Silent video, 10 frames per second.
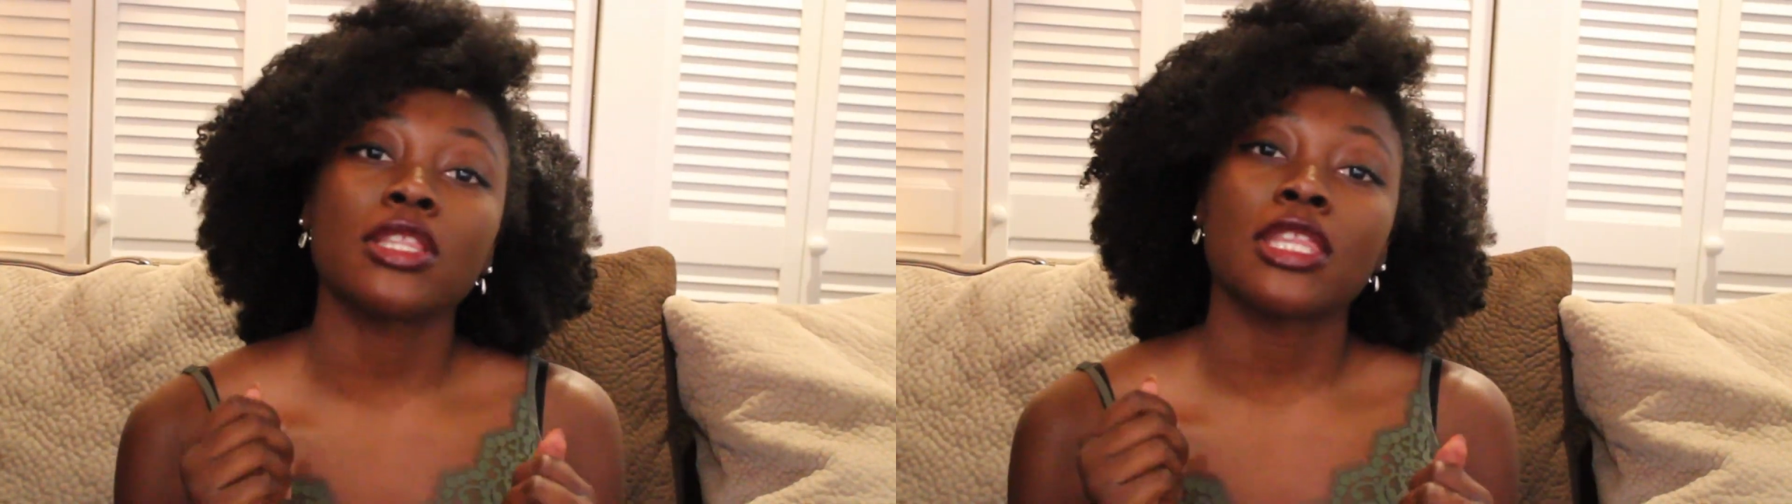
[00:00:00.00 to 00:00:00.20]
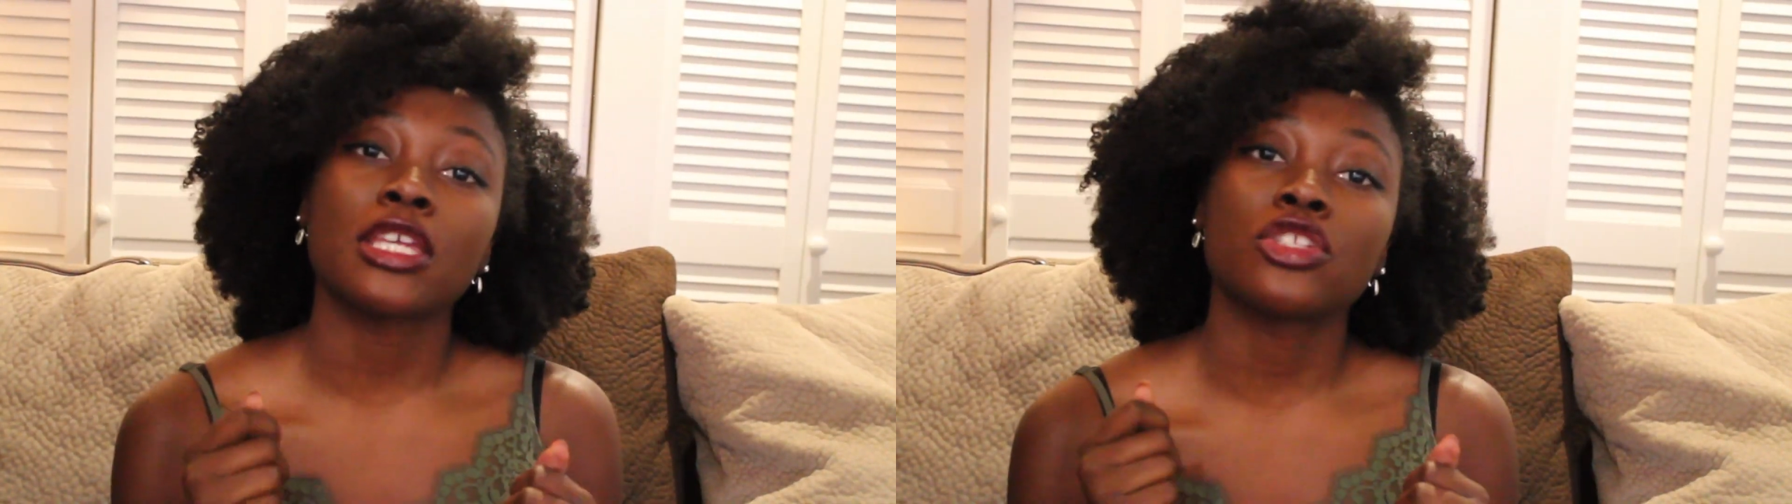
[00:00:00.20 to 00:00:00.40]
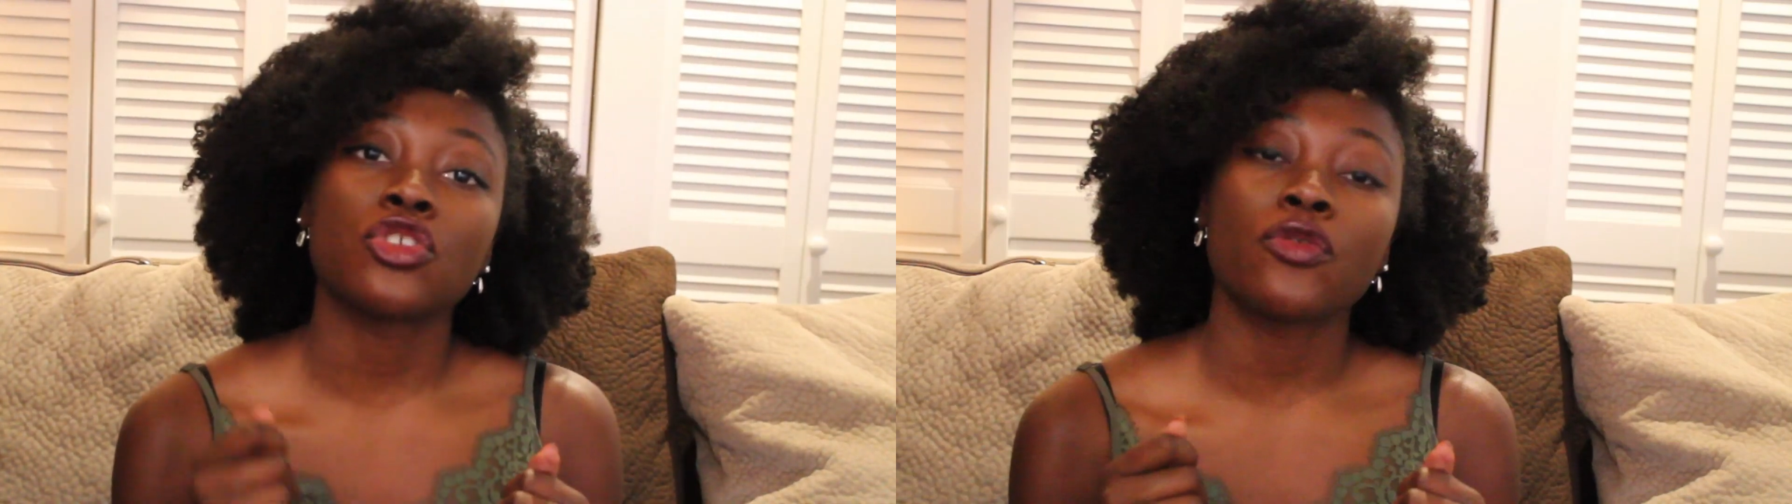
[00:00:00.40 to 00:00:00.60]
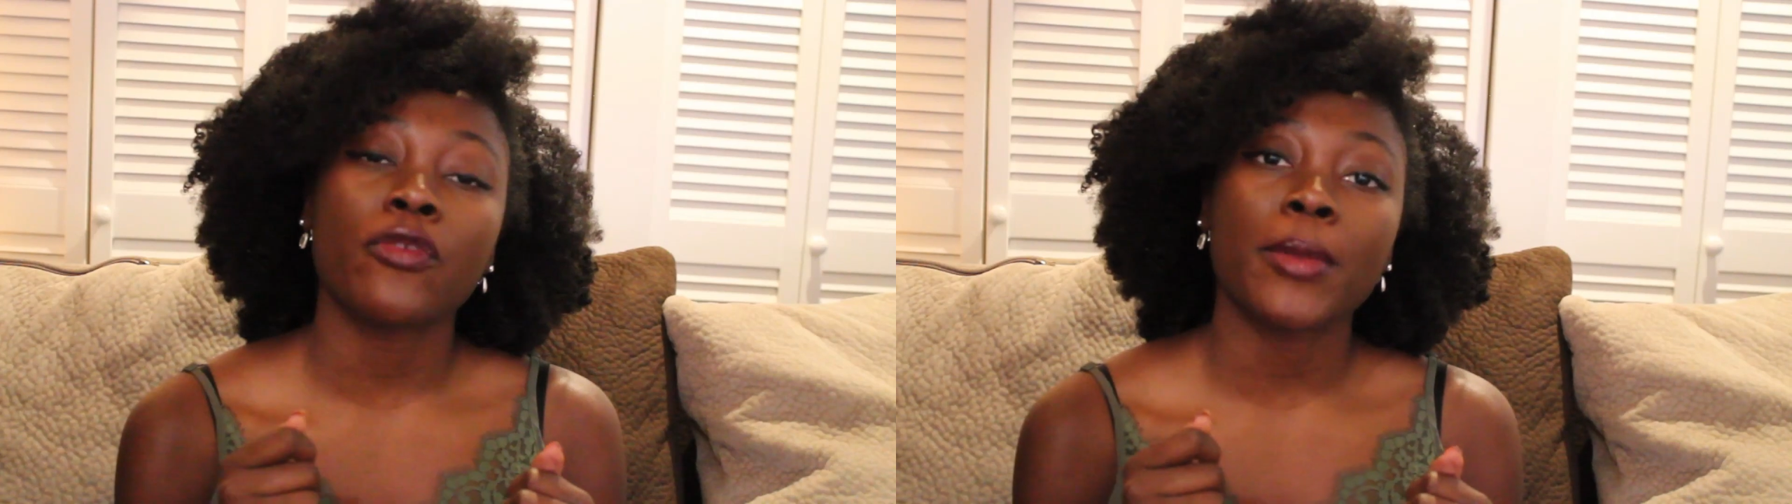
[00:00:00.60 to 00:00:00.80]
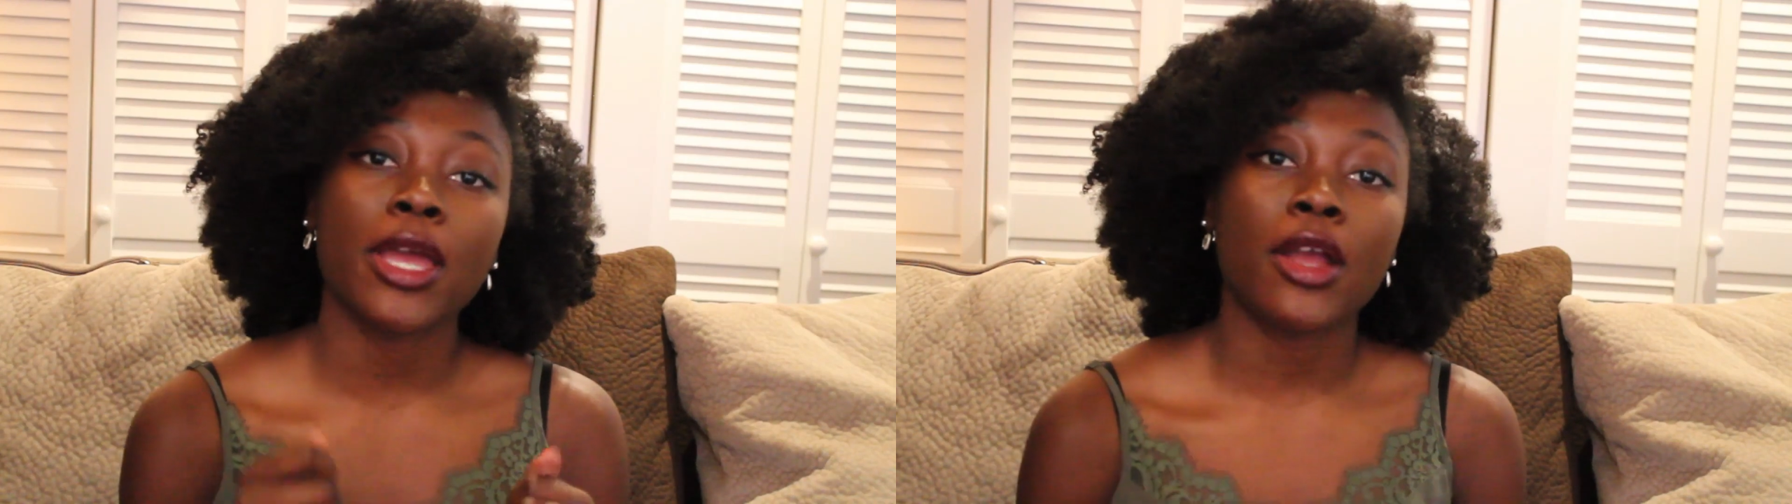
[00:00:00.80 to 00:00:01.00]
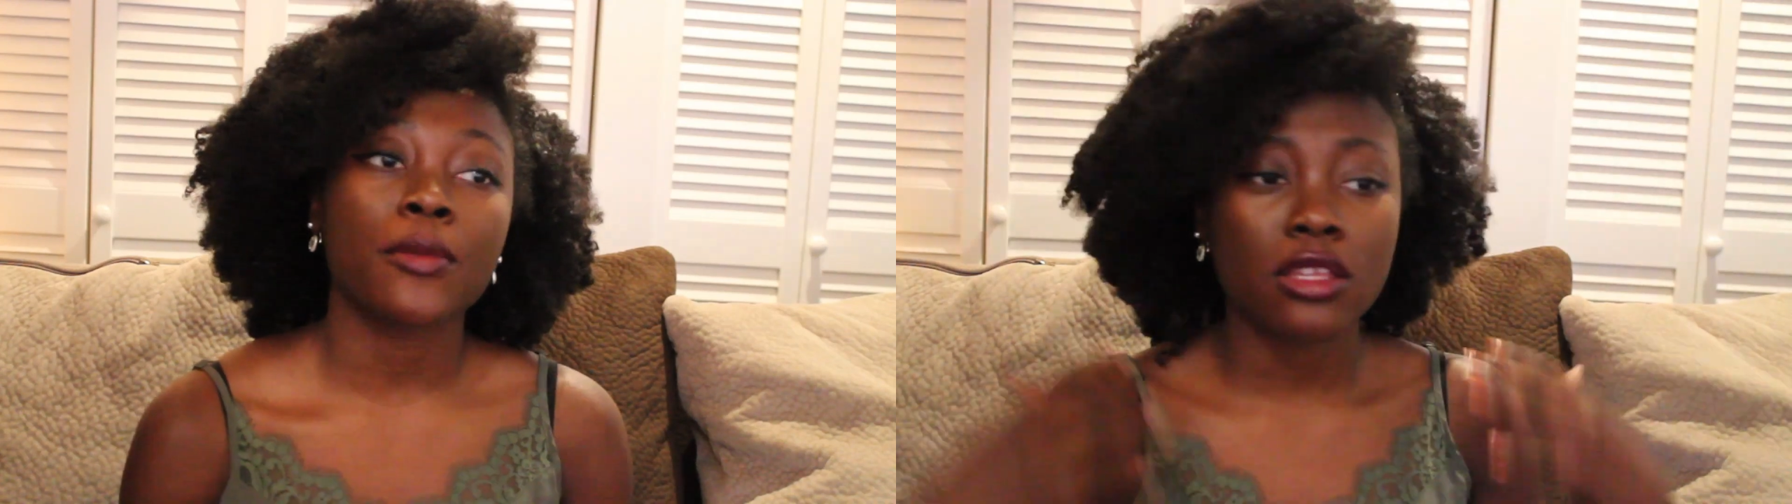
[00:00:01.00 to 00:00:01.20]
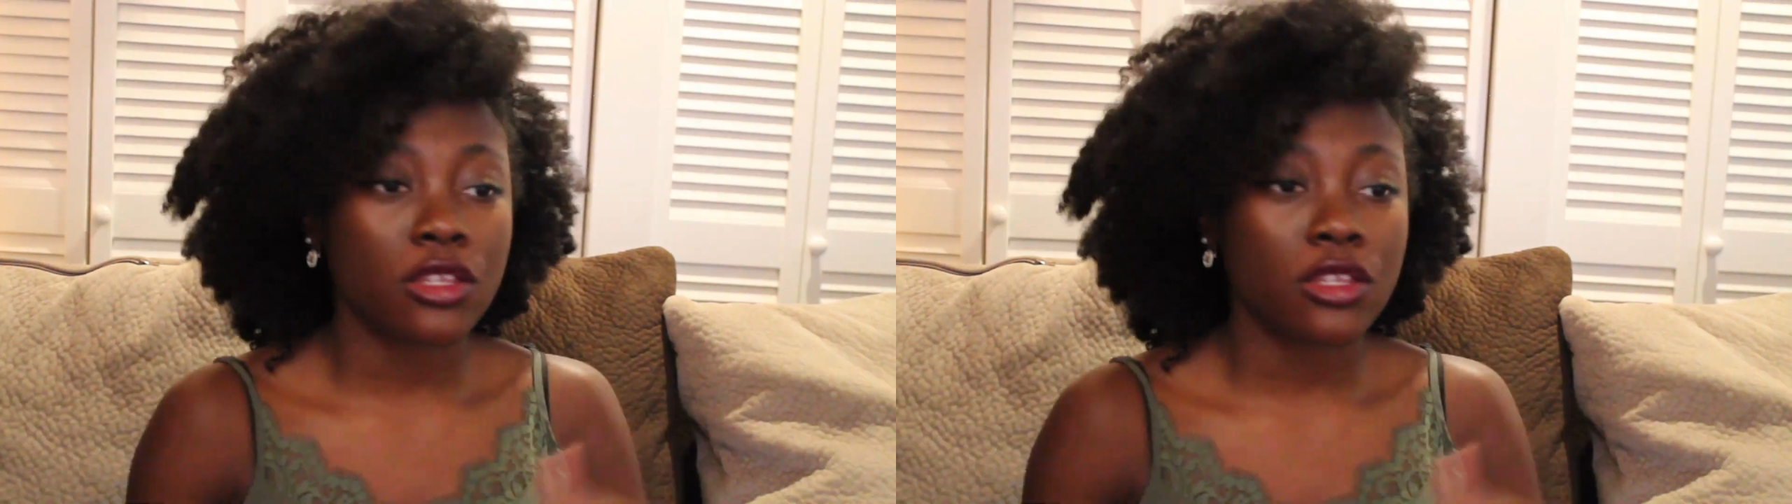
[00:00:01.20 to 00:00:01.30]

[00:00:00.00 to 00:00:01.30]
thing to do for my hair.